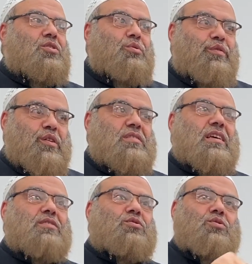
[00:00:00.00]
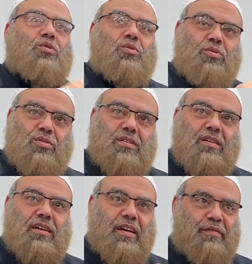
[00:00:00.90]
You first get to know,
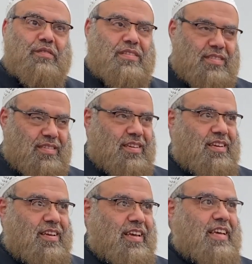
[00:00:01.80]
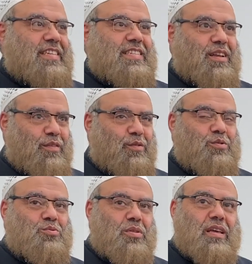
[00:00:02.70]
if it's easy, and of
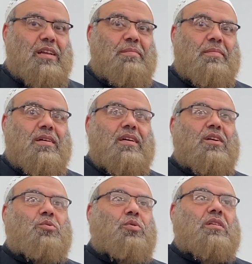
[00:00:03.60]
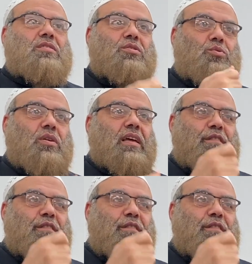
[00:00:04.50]
course with ilm, what is the ruling?